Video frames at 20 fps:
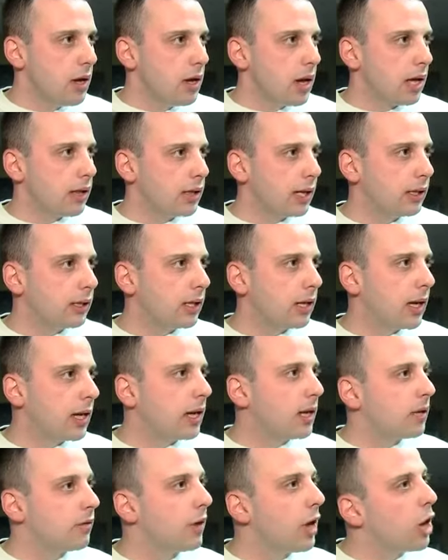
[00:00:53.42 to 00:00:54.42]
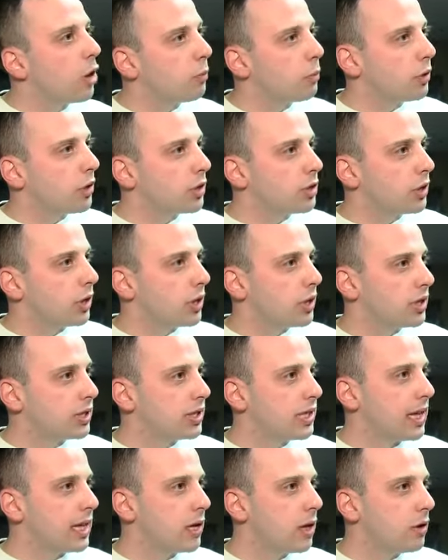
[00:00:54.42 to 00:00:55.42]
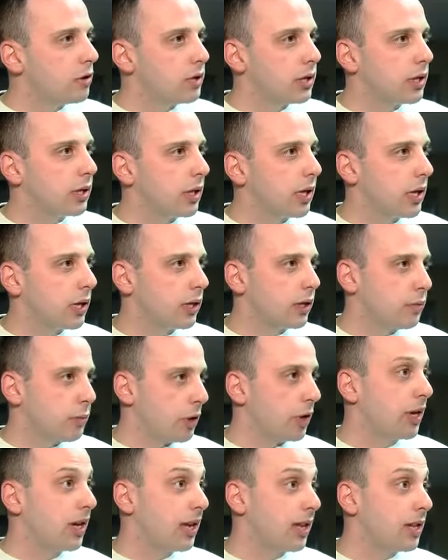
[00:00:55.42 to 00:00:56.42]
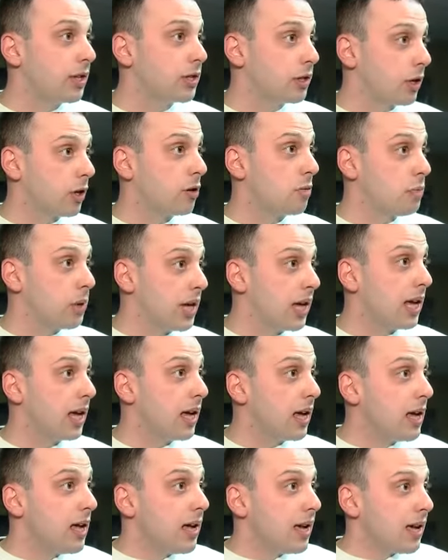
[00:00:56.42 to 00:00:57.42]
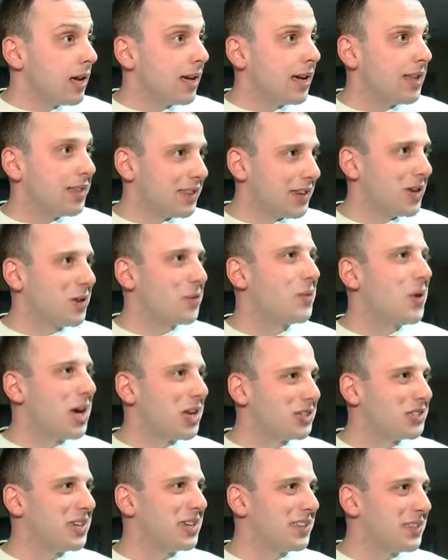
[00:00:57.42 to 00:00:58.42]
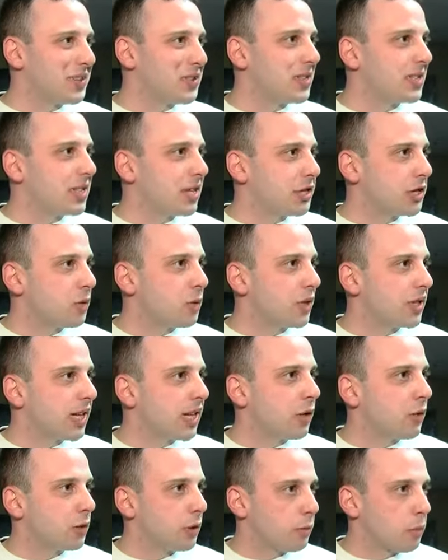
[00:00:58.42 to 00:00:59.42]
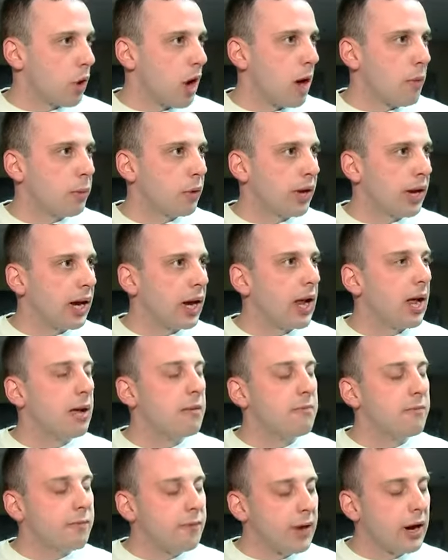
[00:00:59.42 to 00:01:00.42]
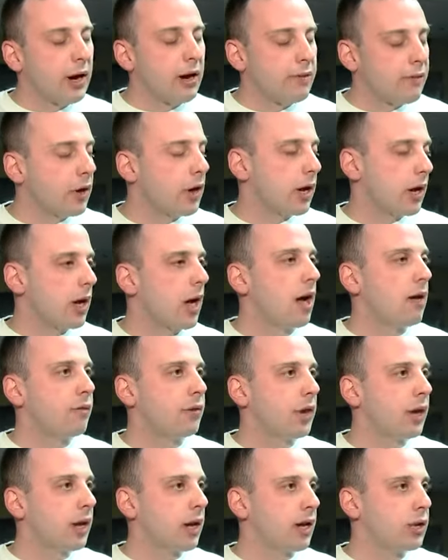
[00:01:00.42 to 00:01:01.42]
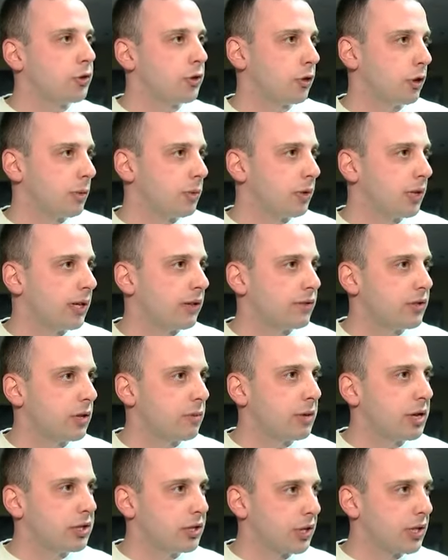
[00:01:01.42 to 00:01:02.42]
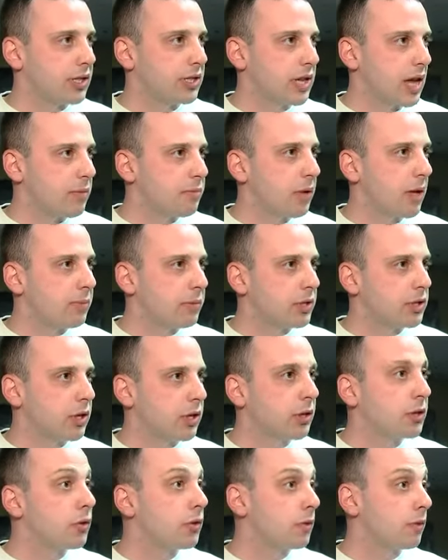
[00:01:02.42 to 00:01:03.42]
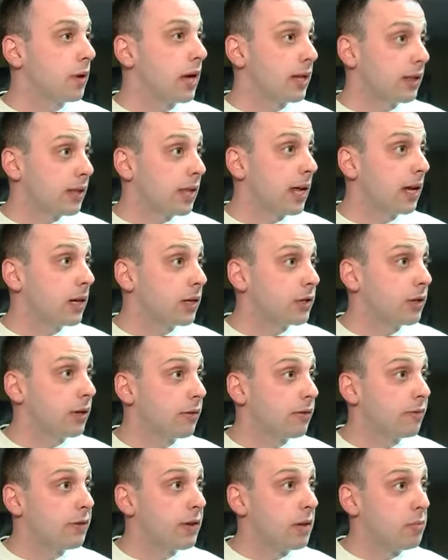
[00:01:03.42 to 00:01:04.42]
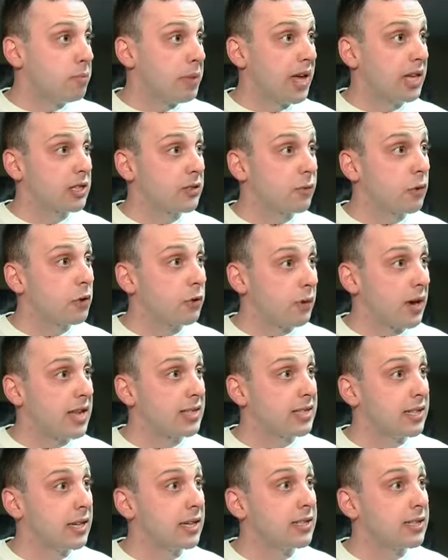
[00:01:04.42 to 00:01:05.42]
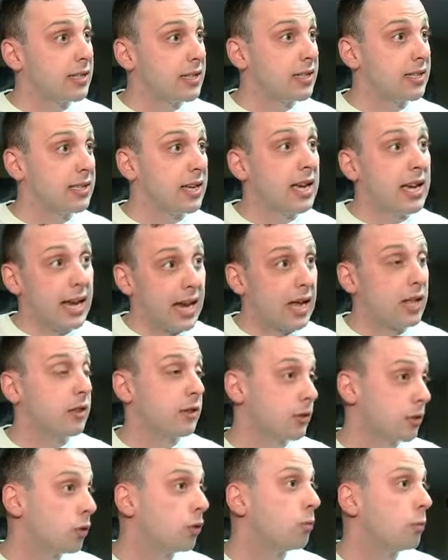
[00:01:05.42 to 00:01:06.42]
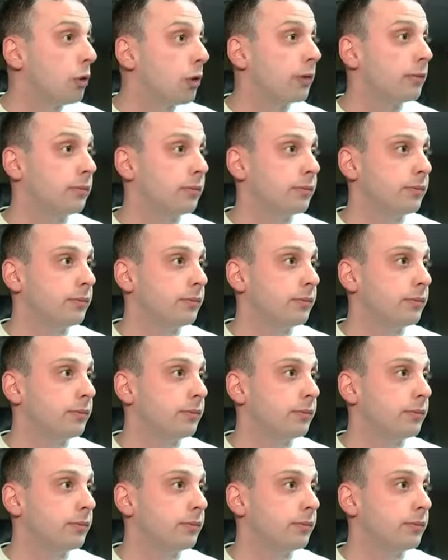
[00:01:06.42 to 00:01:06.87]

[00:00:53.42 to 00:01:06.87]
I think that any developer that's going to see knows that the community that's going to be uh, there watching their decision, what they do with the property. And I am very, very confident, and I truly believe somebody's going to step up that's going to do the right thing, that's to fit best for the residents, the city, and the school board.